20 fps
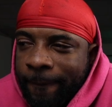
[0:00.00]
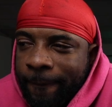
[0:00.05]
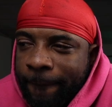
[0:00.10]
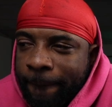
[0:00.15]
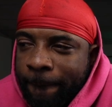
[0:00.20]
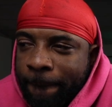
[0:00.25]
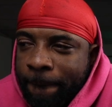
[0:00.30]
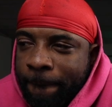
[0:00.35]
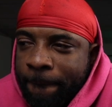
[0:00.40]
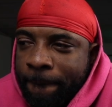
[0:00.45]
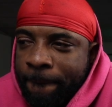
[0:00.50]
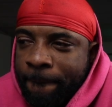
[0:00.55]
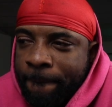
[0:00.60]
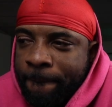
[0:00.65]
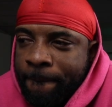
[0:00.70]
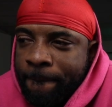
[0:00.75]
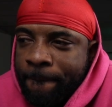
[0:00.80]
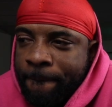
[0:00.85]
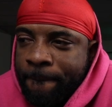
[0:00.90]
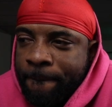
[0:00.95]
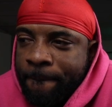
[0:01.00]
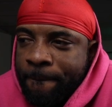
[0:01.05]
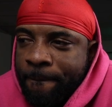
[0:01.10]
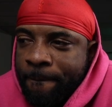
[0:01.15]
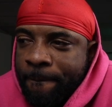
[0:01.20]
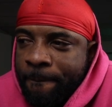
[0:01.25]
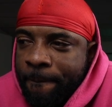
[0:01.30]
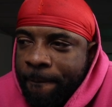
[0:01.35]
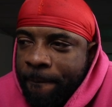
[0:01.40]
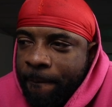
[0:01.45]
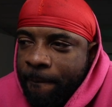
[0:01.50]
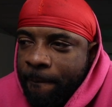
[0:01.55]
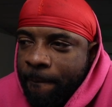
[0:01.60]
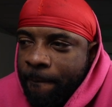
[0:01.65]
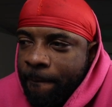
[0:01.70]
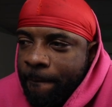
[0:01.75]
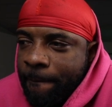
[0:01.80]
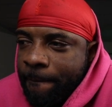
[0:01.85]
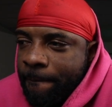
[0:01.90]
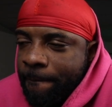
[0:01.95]

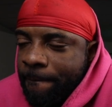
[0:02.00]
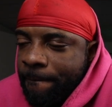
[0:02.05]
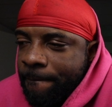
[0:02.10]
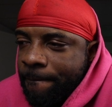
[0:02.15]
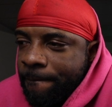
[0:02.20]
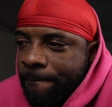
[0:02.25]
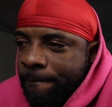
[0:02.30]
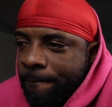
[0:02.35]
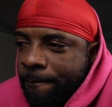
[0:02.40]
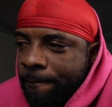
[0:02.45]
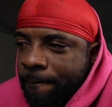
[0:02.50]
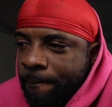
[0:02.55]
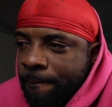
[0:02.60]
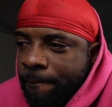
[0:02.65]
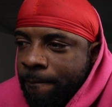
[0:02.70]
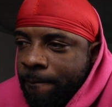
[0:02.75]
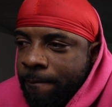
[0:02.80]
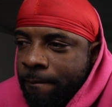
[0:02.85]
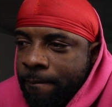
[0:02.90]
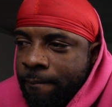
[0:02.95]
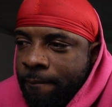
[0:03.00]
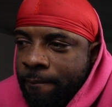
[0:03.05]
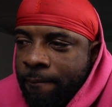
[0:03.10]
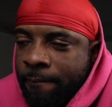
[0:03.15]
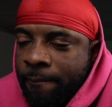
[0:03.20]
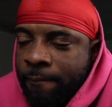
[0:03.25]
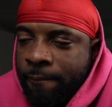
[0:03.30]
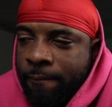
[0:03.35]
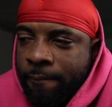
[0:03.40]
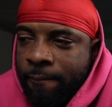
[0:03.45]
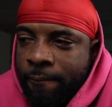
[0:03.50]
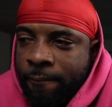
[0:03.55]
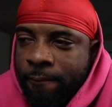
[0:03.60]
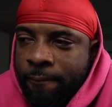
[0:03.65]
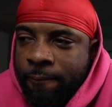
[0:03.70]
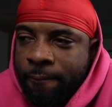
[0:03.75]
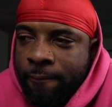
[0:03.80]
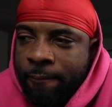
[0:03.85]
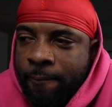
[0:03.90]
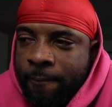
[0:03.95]

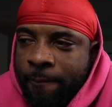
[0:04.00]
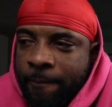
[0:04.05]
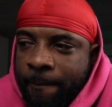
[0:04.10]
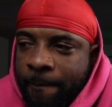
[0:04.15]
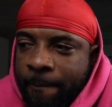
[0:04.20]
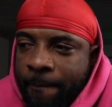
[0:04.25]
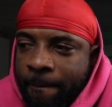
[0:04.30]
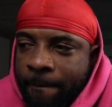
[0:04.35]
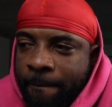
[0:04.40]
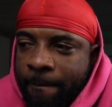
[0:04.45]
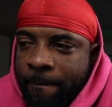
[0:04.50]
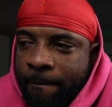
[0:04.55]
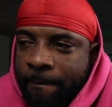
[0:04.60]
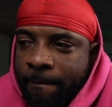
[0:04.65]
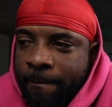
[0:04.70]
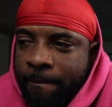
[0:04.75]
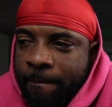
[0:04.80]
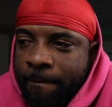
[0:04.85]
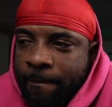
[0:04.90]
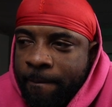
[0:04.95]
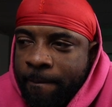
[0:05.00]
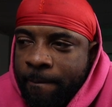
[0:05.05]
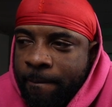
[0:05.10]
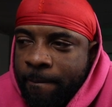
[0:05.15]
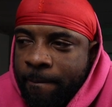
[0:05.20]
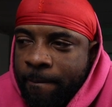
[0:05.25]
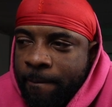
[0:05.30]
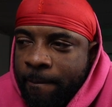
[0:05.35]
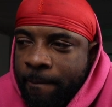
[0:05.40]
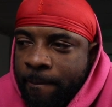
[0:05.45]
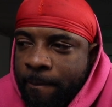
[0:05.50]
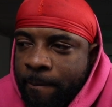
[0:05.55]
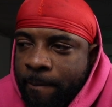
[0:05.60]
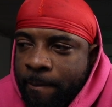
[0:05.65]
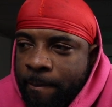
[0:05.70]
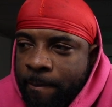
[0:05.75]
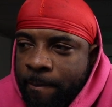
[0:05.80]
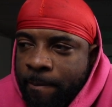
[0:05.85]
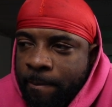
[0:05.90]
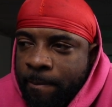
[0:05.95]

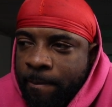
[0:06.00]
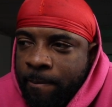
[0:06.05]
[no speech]